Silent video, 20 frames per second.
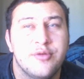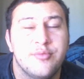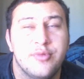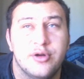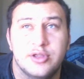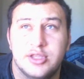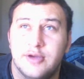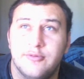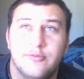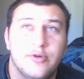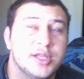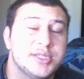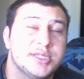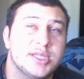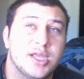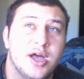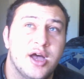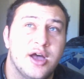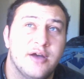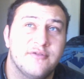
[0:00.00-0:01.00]
But then once
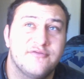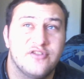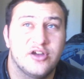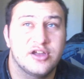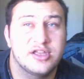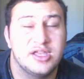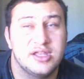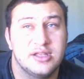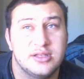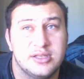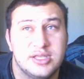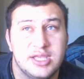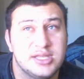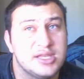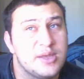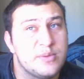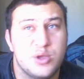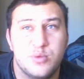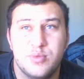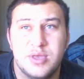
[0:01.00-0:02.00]
fucking Kids
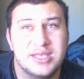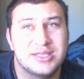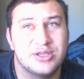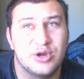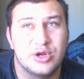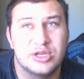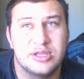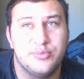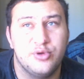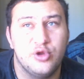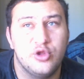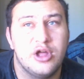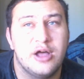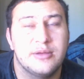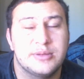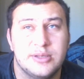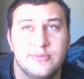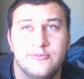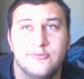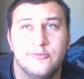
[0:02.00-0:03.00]
WB started to pull
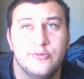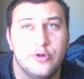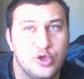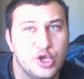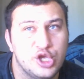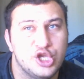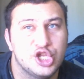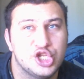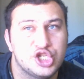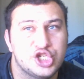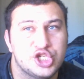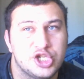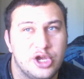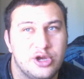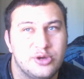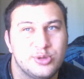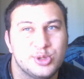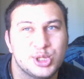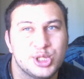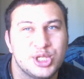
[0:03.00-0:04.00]
off some really good
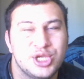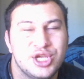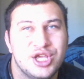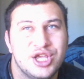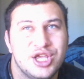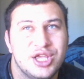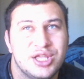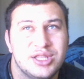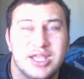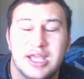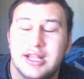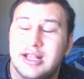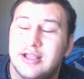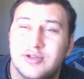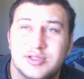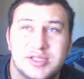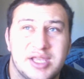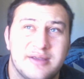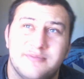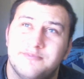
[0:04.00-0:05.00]
shows, then it
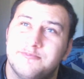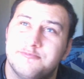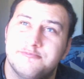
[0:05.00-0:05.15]
was like,